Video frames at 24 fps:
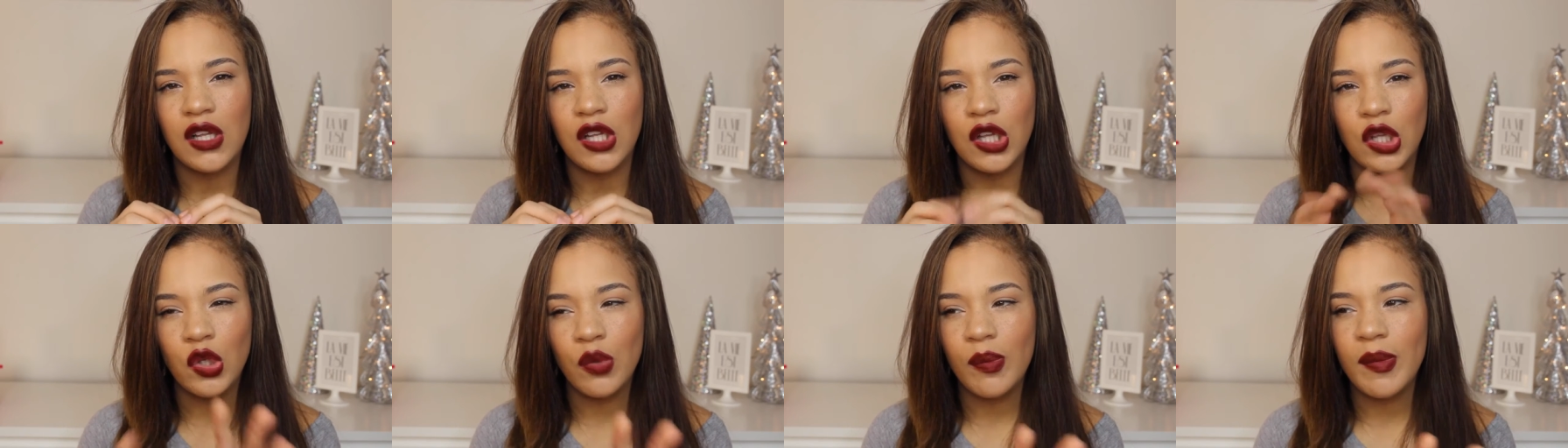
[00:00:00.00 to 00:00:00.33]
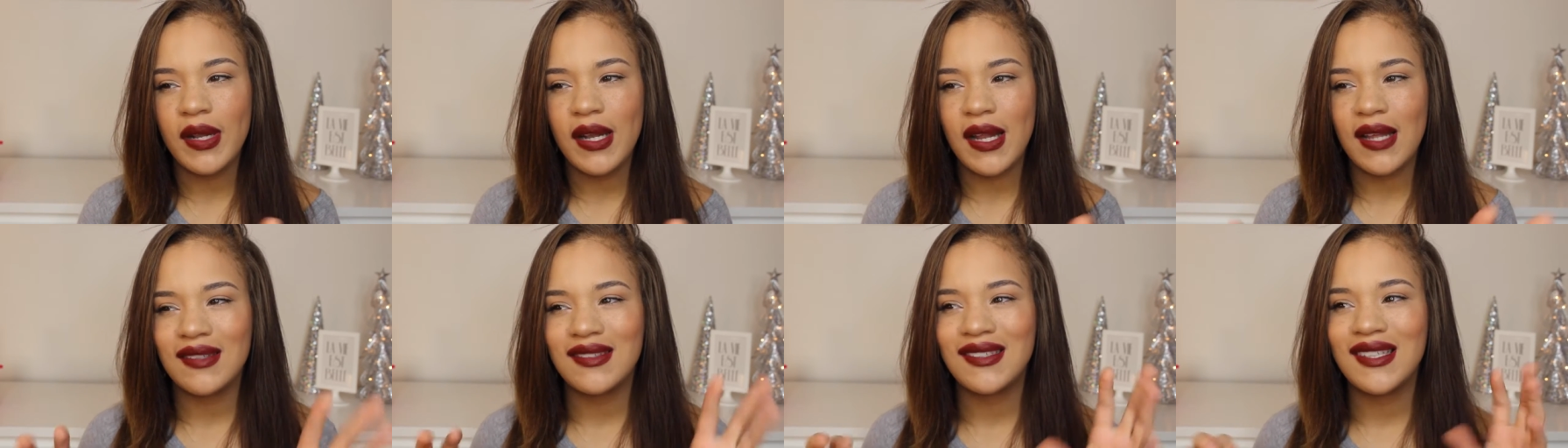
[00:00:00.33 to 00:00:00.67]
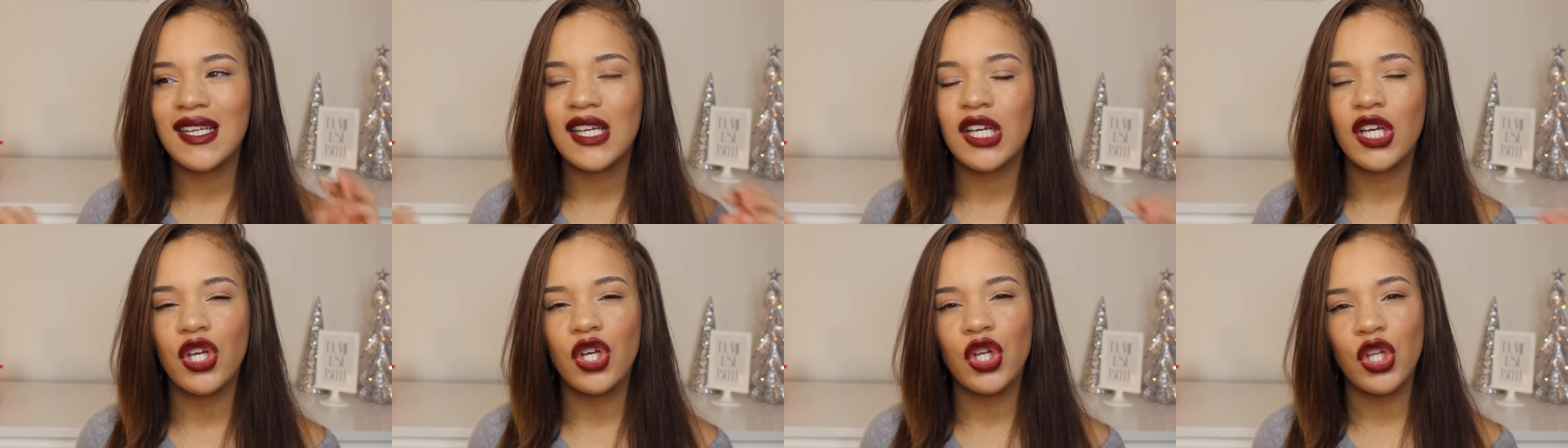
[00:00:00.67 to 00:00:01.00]

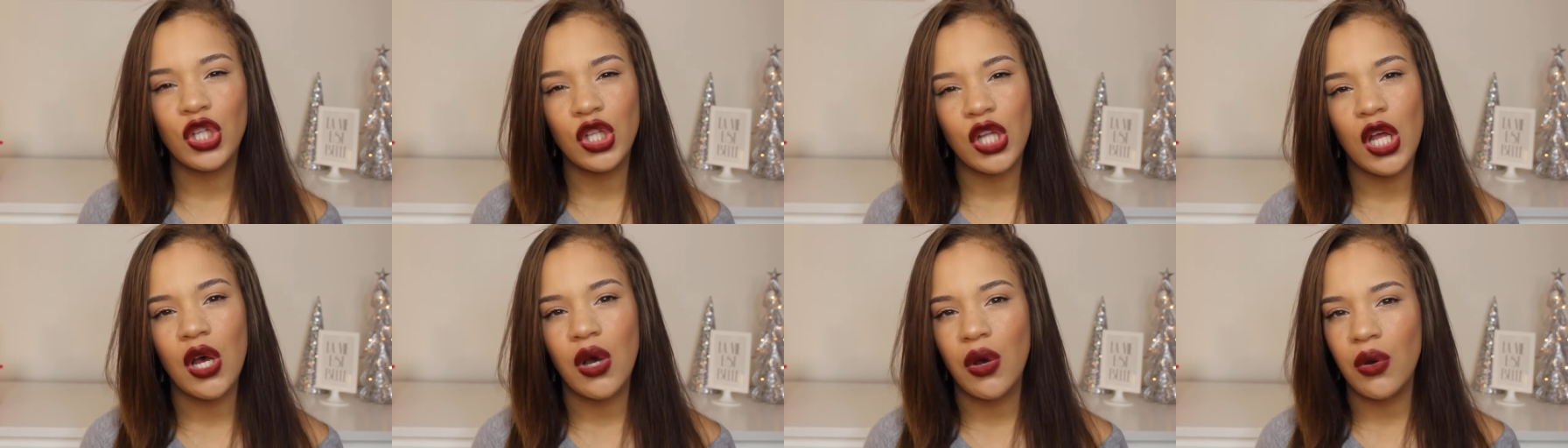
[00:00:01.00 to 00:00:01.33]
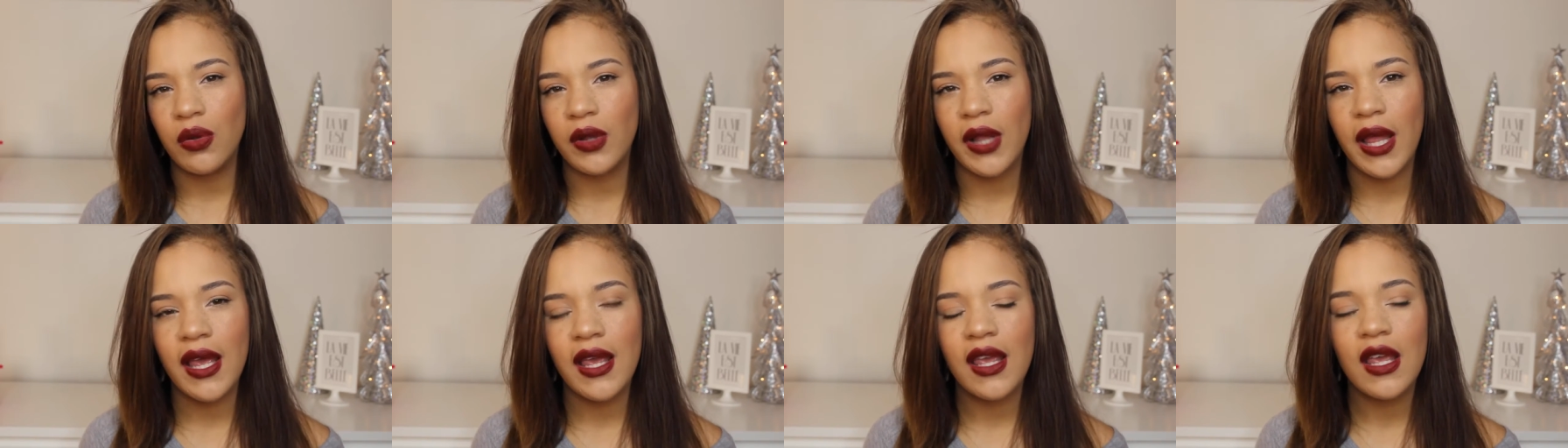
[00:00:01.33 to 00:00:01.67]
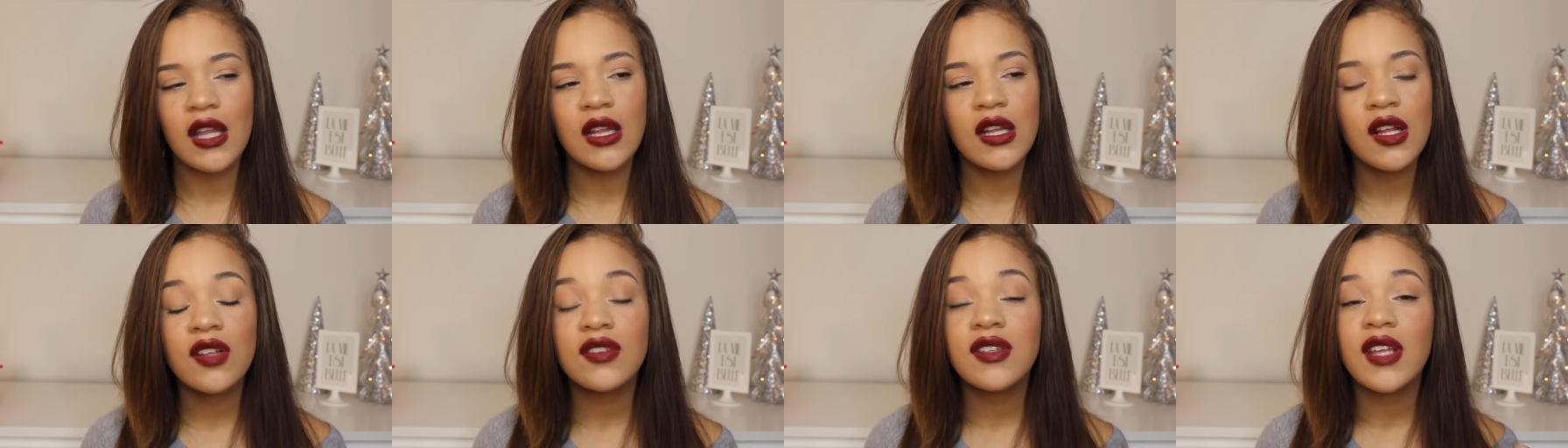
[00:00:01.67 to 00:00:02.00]
luminescent glow like
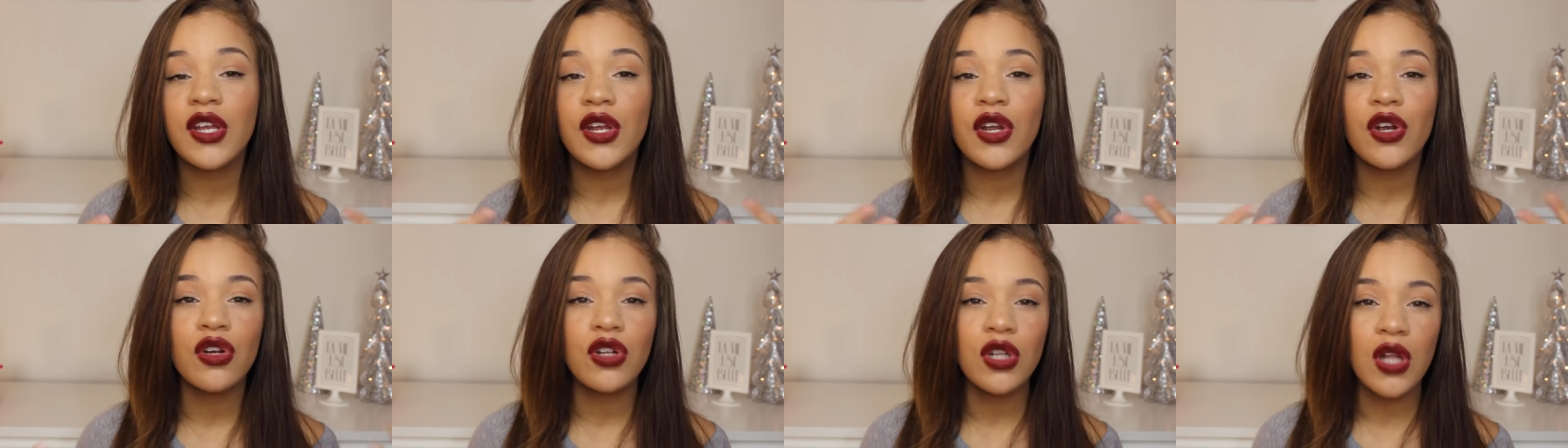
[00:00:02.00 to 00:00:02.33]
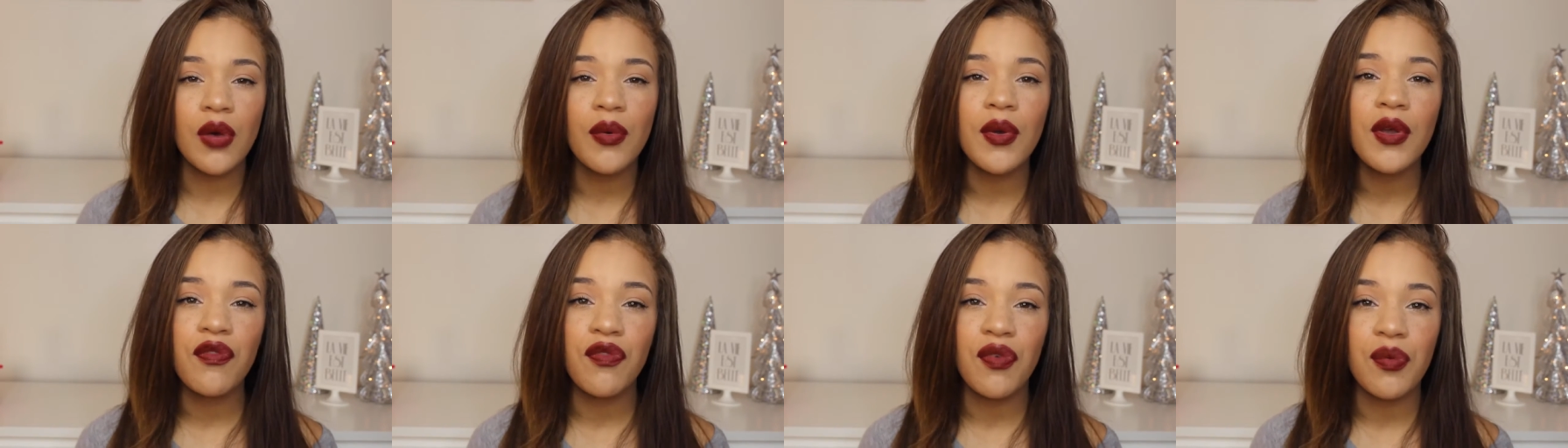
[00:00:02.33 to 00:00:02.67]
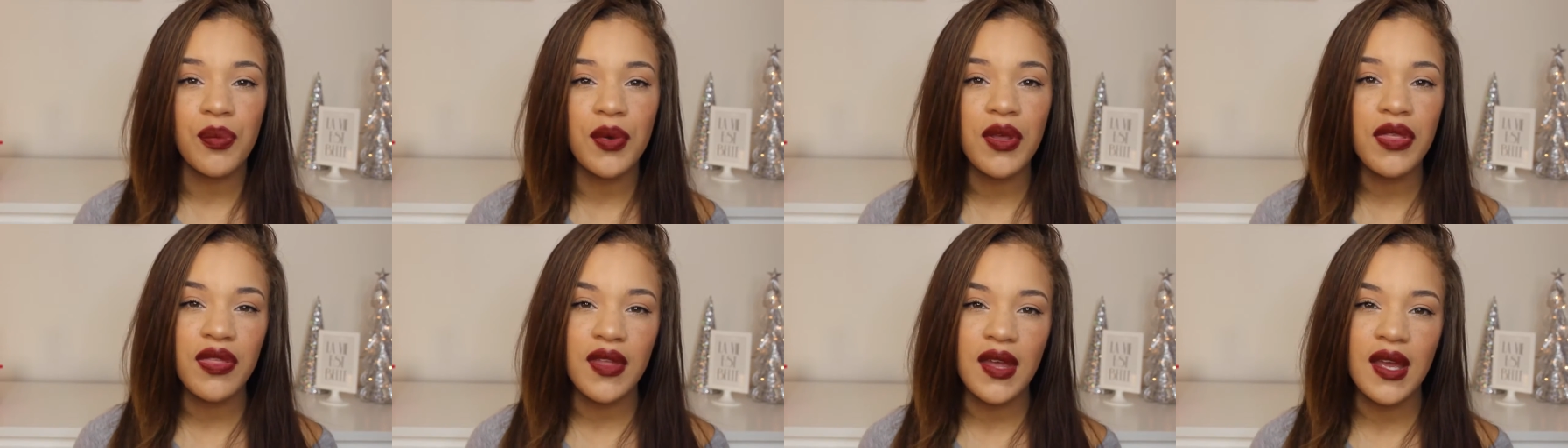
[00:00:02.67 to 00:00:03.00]
it looks like you're glowing
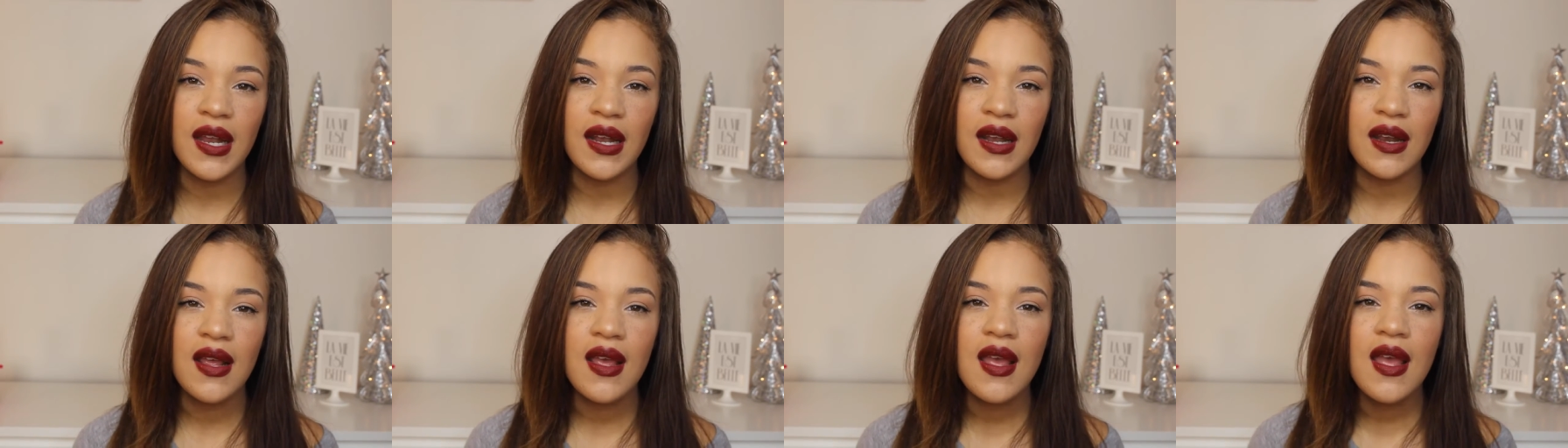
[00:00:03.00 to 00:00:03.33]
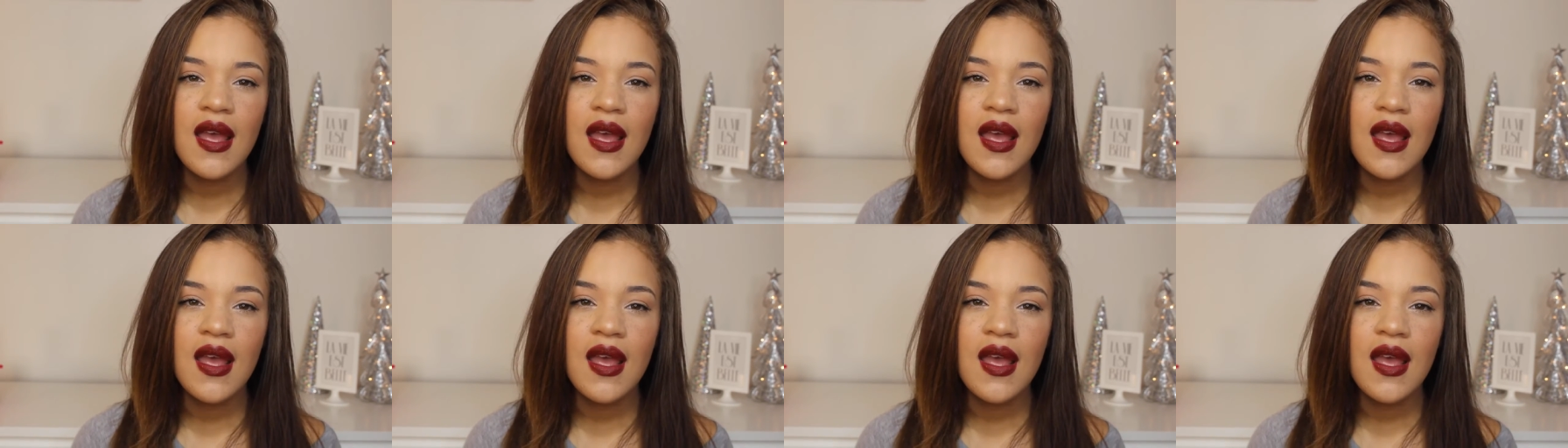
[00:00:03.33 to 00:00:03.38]
from within